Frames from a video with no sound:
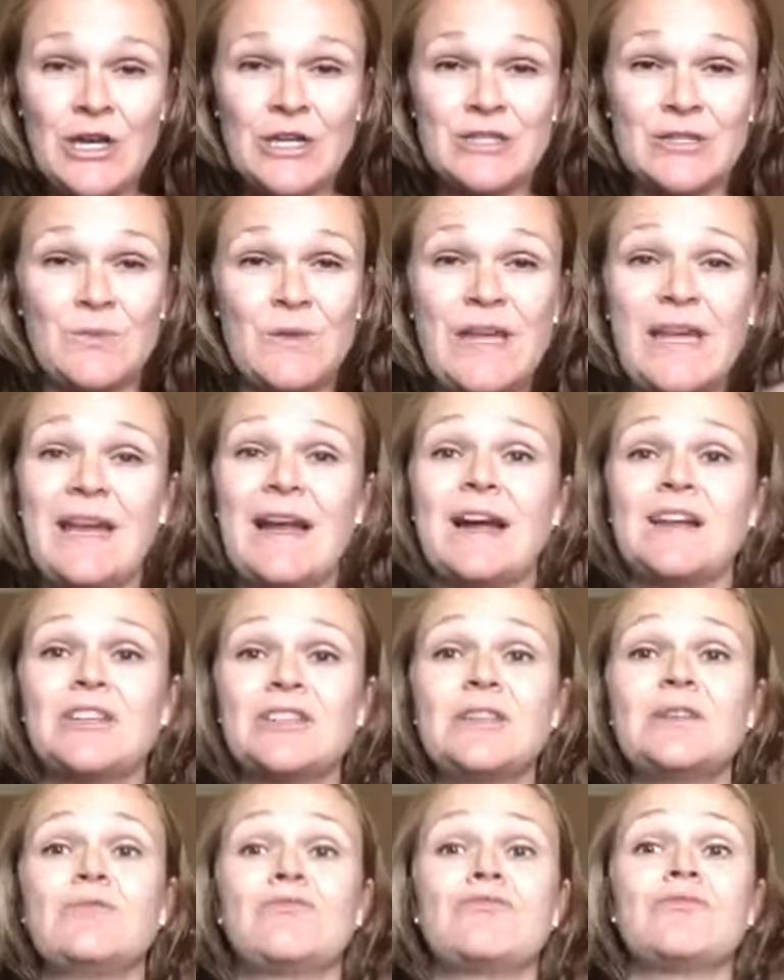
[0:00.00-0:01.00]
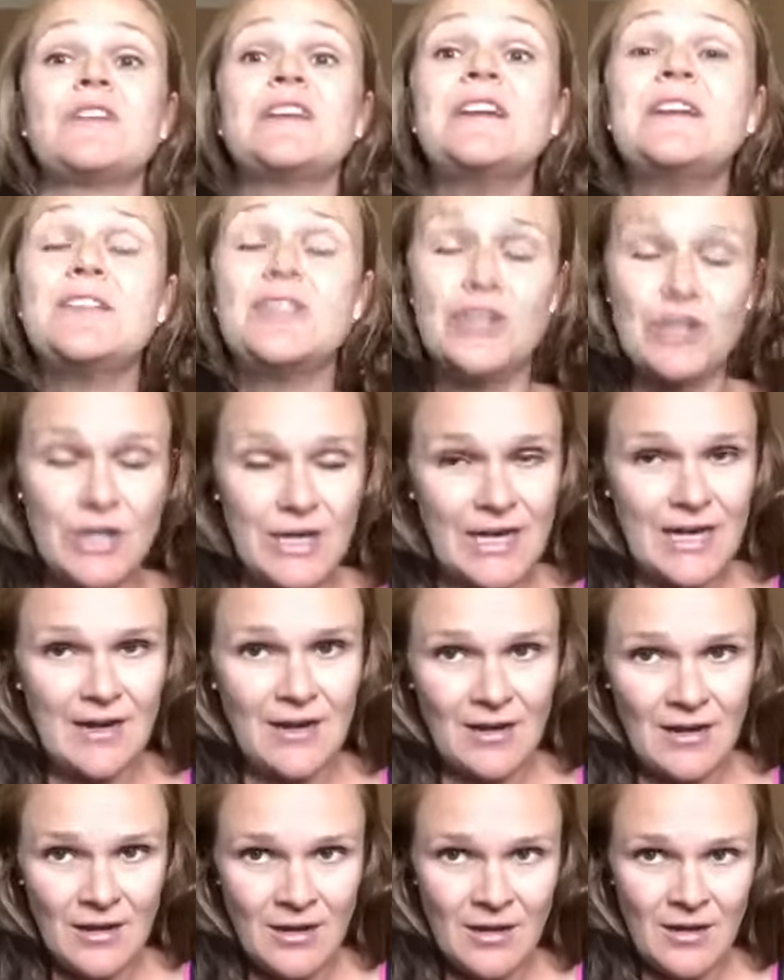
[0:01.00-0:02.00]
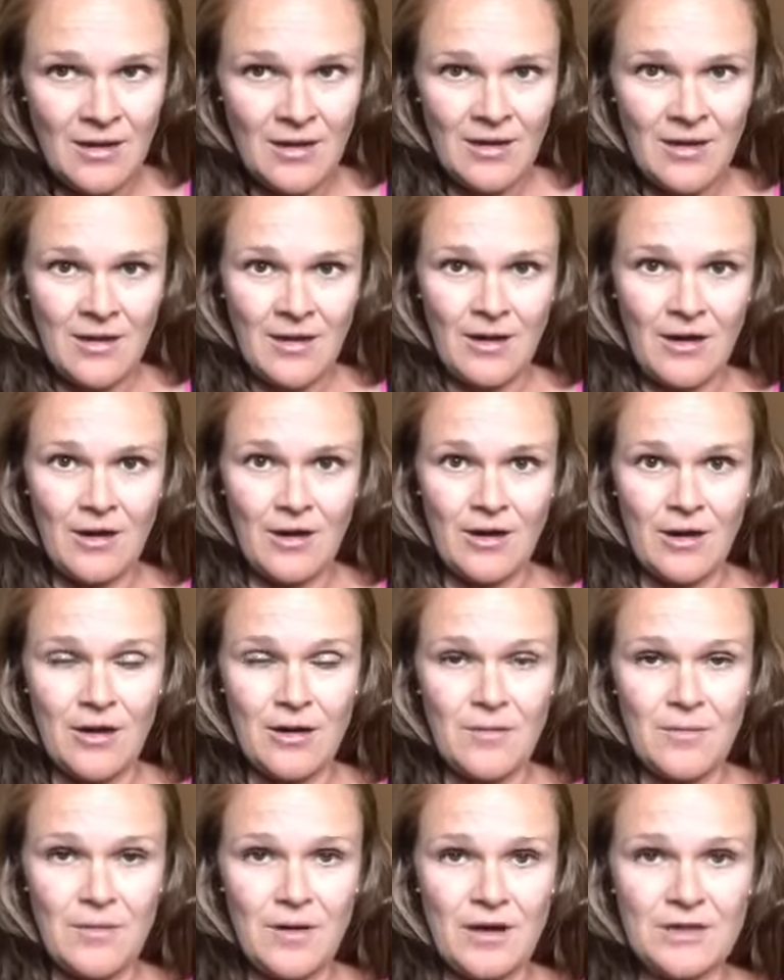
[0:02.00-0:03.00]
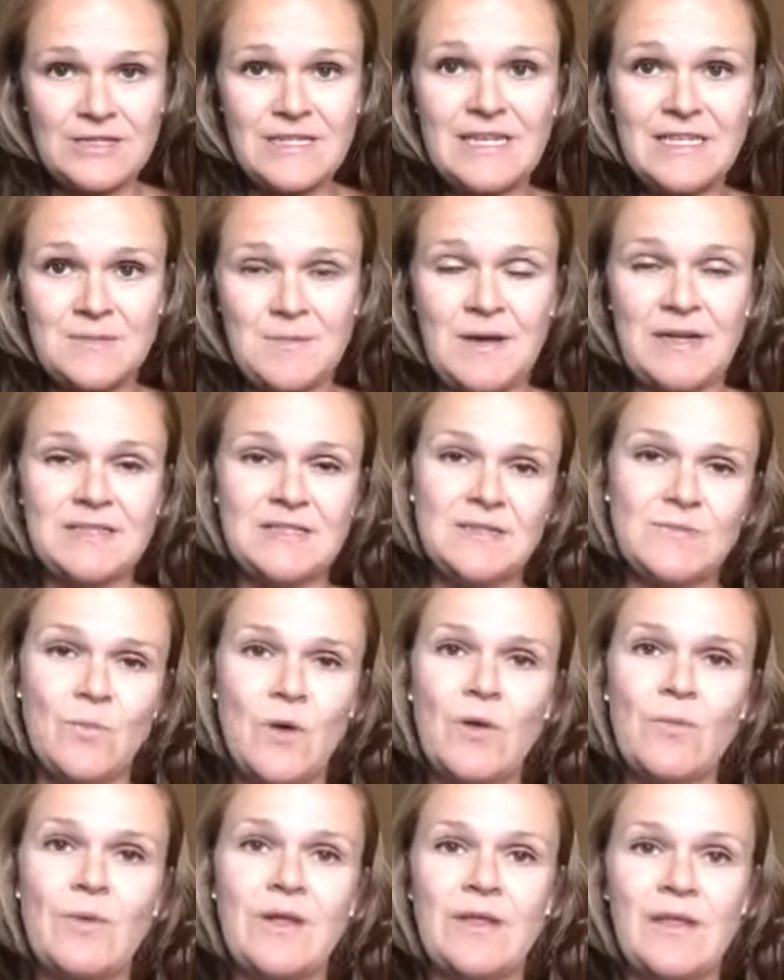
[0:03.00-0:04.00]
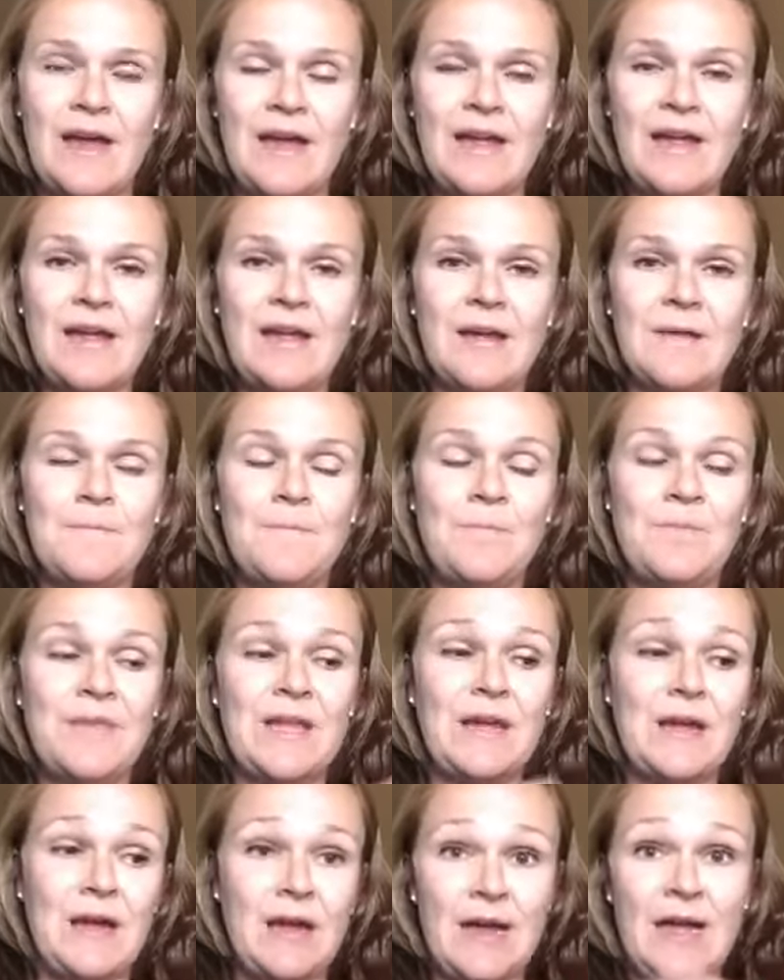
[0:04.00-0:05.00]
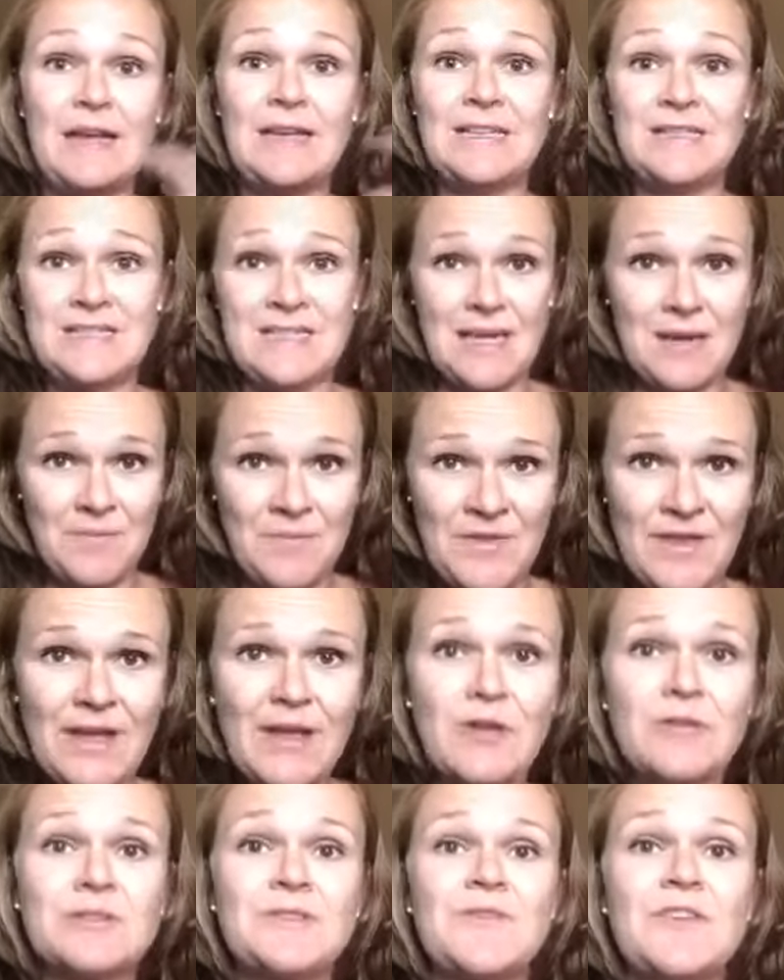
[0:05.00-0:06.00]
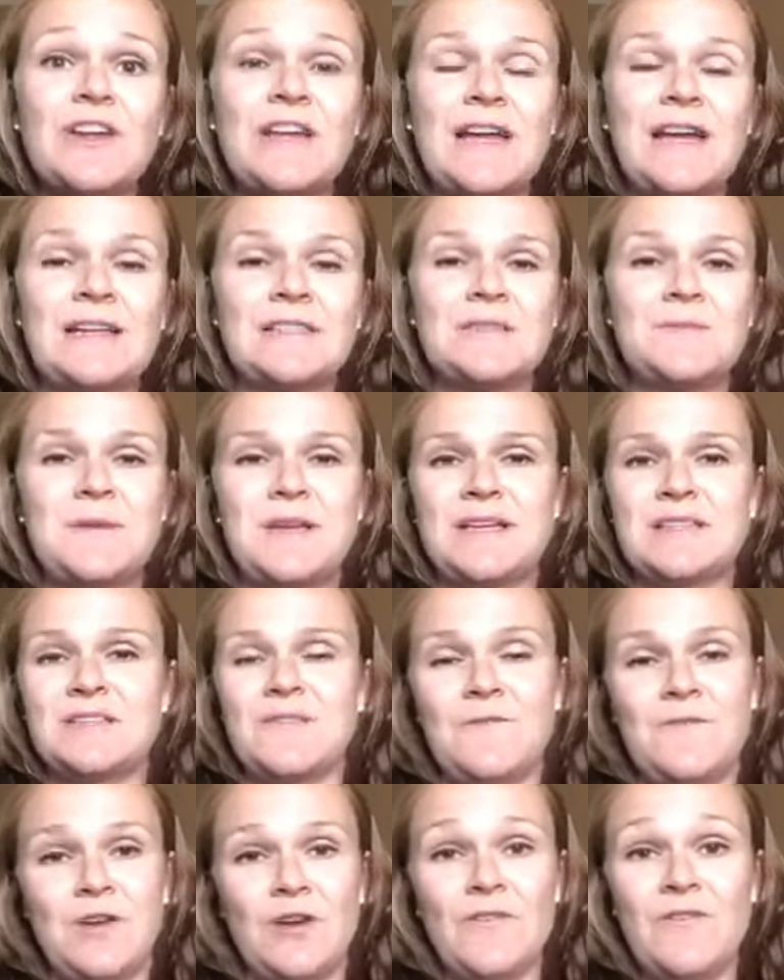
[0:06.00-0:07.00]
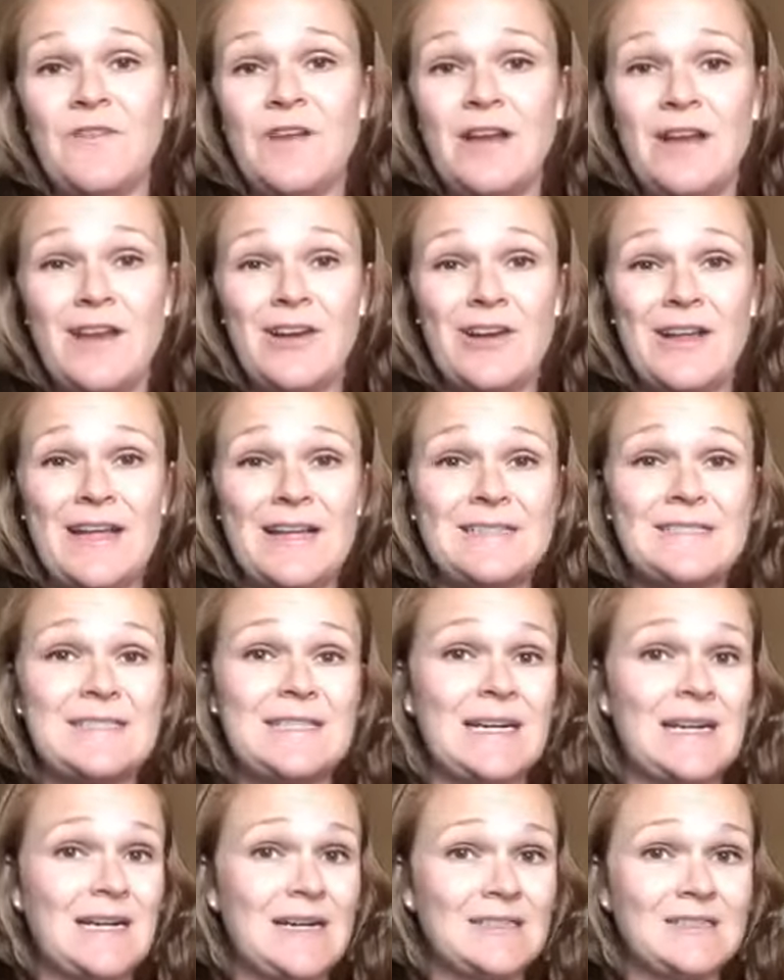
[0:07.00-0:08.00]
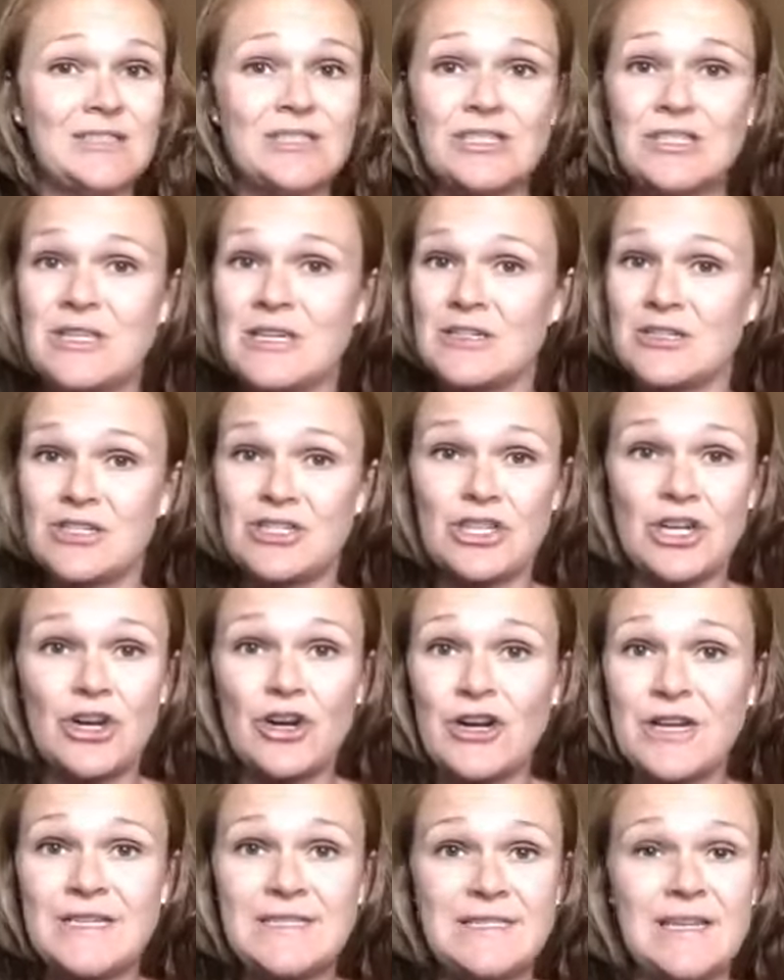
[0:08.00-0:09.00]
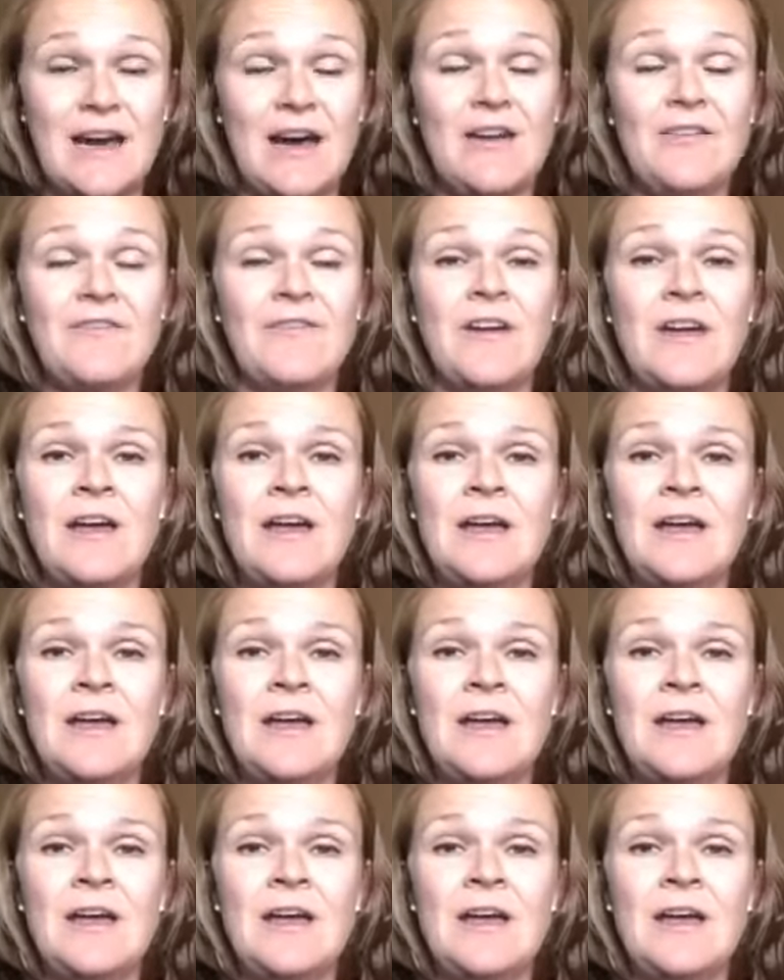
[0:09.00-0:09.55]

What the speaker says: So we can actually retrain our taste buds and what we like. And same thing goes for kids, because if you're feeding your kids tons of sugary stuff,